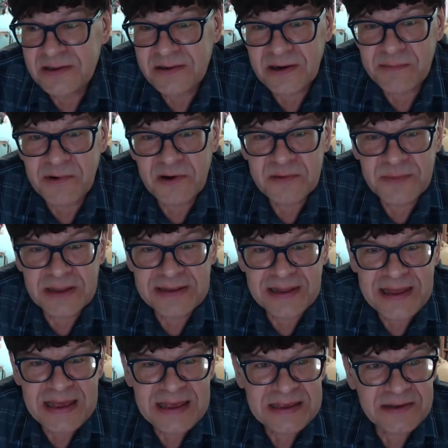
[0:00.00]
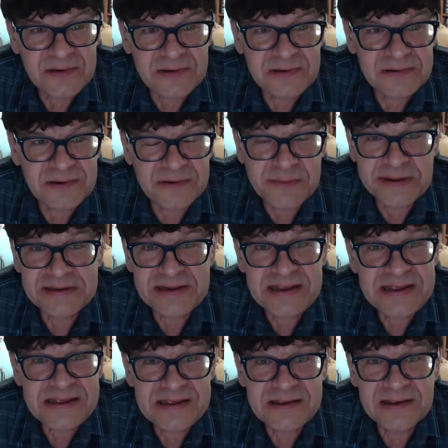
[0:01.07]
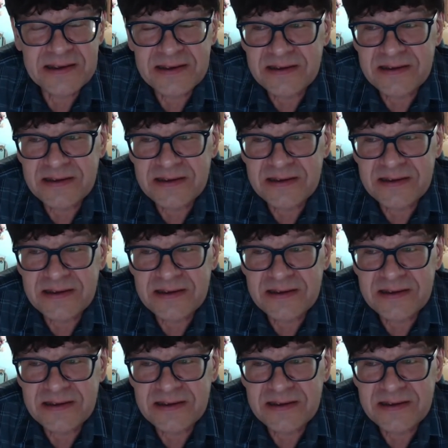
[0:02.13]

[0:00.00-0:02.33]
or broke my leg, or, or my knee